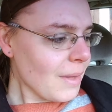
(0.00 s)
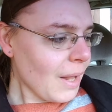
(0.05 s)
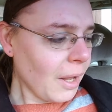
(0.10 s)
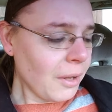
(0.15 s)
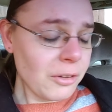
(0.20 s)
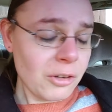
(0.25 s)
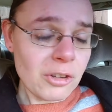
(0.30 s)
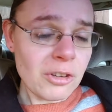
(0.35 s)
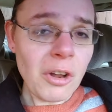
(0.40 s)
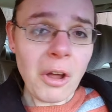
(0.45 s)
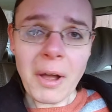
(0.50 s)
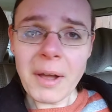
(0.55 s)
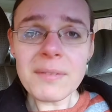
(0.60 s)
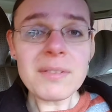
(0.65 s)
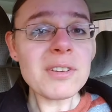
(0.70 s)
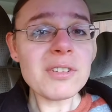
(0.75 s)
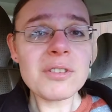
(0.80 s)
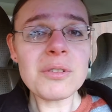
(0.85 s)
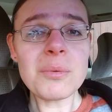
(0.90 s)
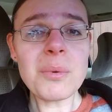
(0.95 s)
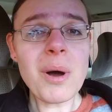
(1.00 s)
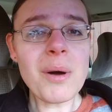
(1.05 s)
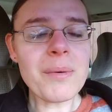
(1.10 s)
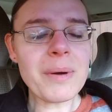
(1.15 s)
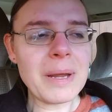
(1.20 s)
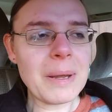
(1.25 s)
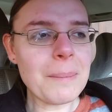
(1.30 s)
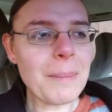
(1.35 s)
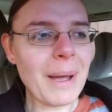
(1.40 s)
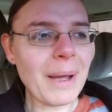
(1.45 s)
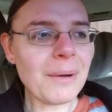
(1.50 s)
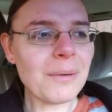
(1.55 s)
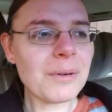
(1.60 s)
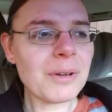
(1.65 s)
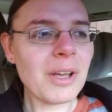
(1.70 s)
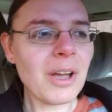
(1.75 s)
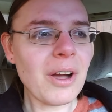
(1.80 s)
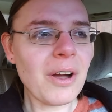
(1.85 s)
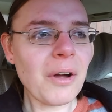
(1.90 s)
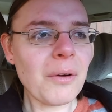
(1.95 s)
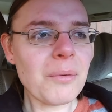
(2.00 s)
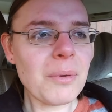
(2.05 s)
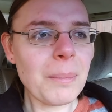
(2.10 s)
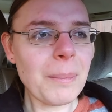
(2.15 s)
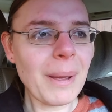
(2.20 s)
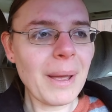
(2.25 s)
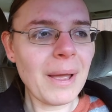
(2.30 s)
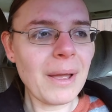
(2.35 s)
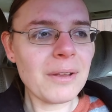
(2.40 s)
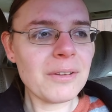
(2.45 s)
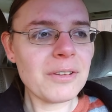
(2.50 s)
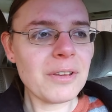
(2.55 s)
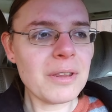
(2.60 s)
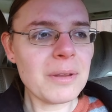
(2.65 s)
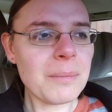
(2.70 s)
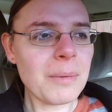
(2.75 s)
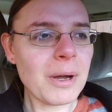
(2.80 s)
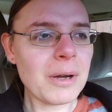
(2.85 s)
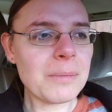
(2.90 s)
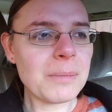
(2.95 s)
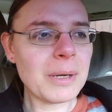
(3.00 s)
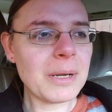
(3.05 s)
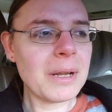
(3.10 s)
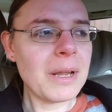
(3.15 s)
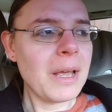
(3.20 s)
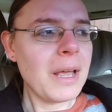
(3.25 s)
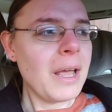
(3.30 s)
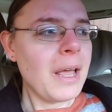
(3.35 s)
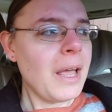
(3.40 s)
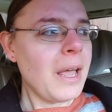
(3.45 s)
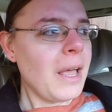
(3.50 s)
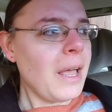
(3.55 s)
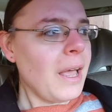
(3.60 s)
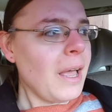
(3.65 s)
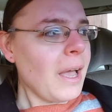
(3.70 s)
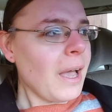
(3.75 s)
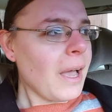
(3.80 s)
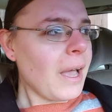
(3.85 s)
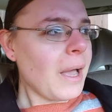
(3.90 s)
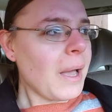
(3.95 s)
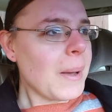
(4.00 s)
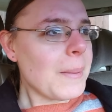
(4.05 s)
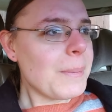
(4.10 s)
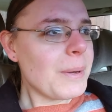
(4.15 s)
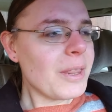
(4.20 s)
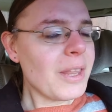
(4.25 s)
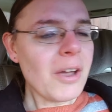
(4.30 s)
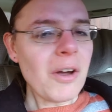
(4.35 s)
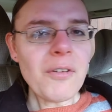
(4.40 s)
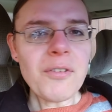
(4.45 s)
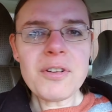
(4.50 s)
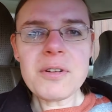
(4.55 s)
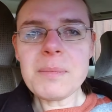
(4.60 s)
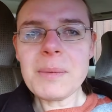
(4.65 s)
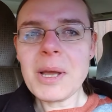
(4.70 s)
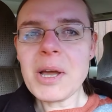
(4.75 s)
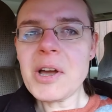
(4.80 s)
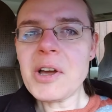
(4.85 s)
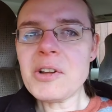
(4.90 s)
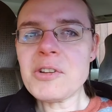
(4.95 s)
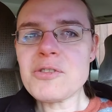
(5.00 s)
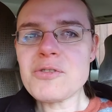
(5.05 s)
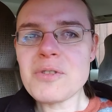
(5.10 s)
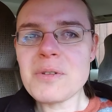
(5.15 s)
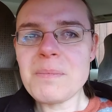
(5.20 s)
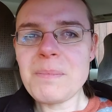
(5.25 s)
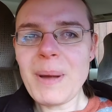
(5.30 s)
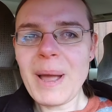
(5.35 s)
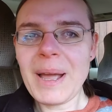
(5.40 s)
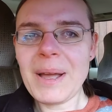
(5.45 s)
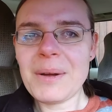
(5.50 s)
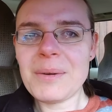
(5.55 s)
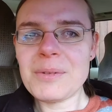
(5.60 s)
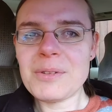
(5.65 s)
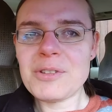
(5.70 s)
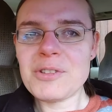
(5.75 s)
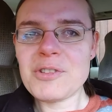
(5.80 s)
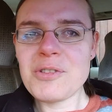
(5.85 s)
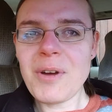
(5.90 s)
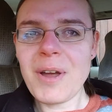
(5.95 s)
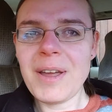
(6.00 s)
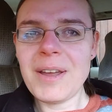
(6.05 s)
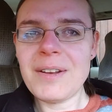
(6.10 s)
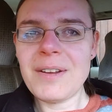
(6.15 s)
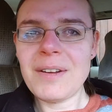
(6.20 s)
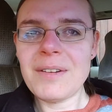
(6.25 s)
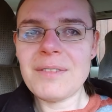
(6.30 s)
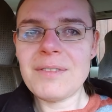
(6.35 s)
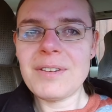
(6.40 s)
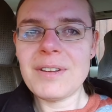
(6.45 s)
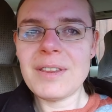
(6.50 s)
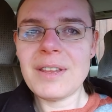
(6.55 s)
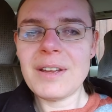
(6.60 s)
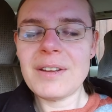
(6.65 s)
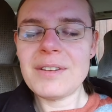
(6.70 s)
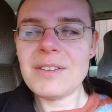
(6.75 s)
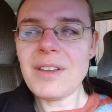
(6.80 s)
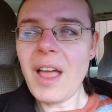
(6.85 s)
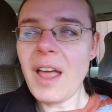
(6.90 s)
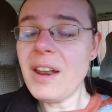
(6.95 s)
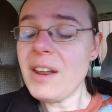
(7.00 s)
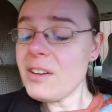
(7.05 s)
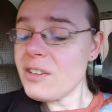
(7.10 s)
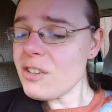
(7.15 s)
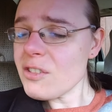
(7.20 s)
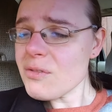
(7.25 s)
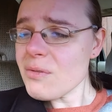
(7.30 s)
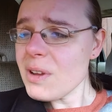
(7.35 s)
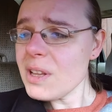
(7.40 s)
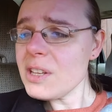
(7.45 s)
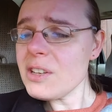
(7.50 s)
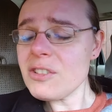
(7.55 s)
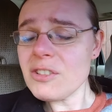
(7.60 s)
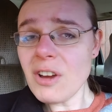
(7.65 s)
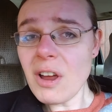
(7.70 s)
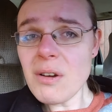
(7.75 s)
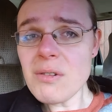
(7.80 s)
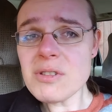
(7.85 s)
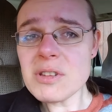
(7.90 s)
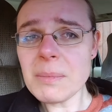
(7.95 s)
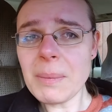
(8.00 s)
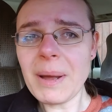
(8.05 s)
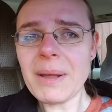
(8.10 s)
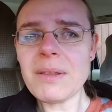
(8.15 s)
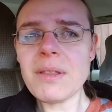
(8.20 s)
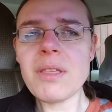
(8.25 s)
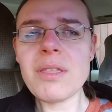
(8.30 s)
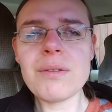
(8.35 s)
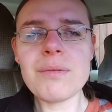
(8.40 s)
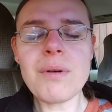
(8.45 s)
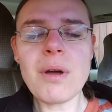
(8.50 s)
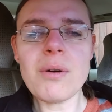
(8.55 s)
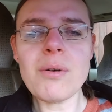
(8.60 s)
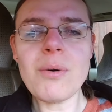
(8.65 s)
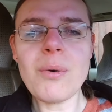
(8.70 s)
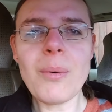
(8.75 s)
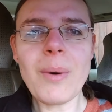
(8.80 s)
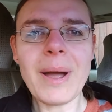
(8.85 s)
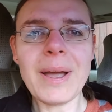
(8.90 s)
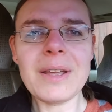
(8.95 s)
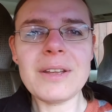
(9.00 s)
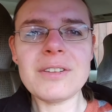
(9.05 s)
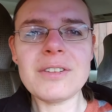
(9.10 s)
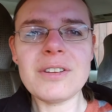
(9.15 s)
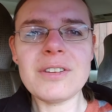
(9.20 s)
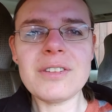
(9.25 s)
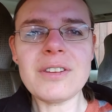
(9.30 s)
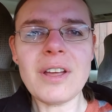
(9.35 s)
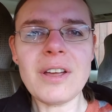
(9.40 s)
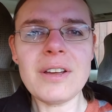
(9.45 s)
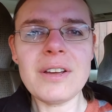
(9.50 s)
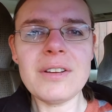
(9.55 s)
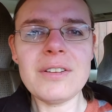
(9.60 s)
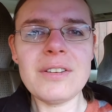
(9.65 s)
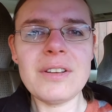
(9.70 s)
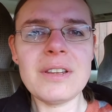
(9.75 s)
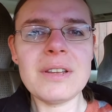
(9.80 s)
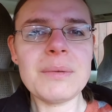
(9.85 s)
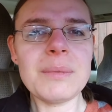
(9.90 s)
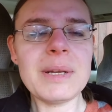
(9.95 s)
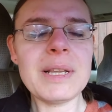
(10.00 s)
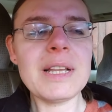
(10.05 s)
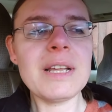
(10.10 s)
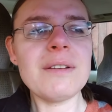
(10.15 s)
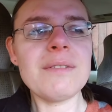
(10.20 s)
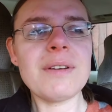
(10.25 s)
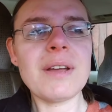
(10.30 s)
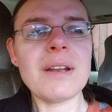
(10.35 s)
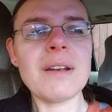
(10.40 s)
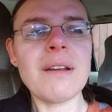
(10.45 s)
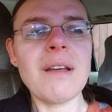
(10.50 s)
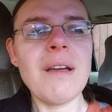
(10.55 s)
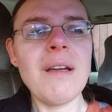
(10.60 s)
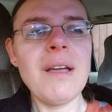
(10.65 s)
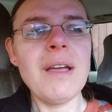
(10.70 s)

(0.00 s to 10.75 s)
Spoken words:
and just not having to worry about car repairs at the moment. But they offered me £100 trade-in for this, and it just really shows about the throwaway society that we live in,